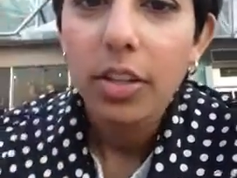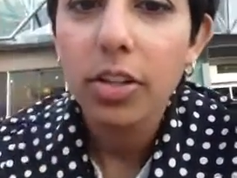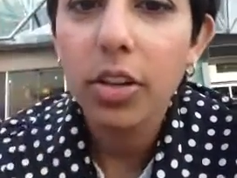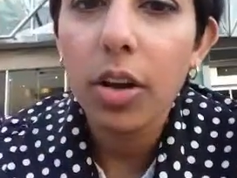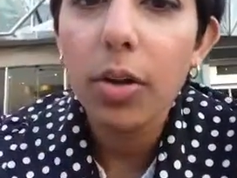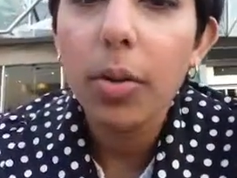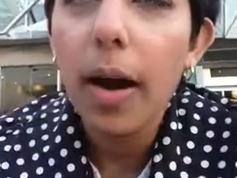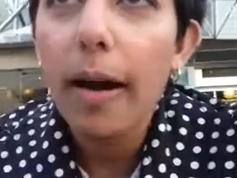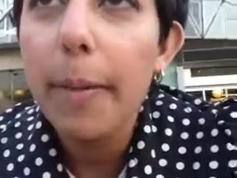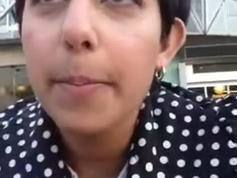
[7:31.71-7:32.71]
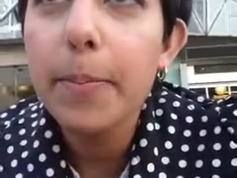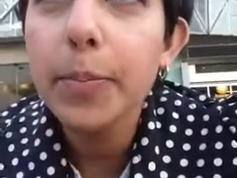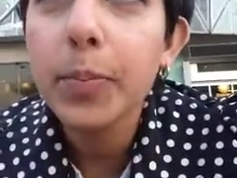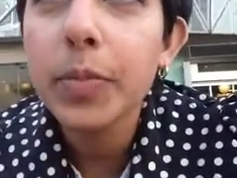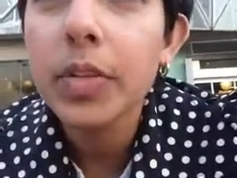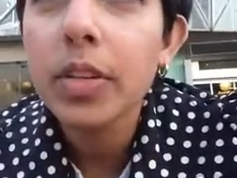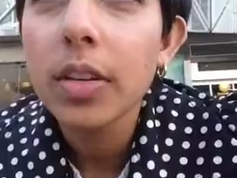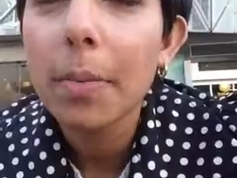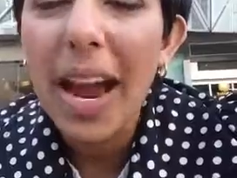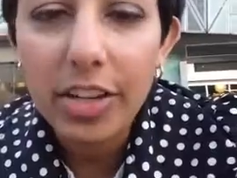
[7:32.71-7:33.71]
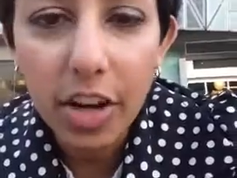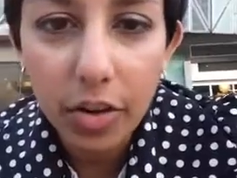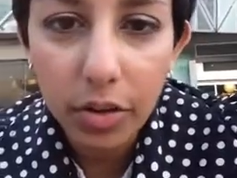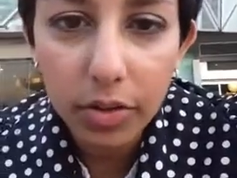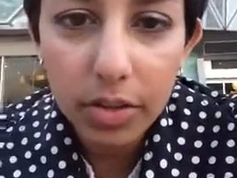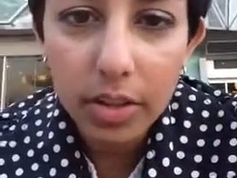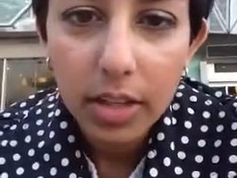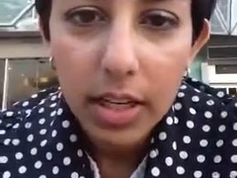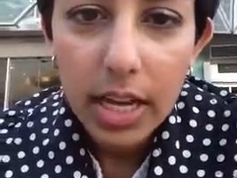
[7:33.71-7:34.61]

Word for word: So um, McDonald's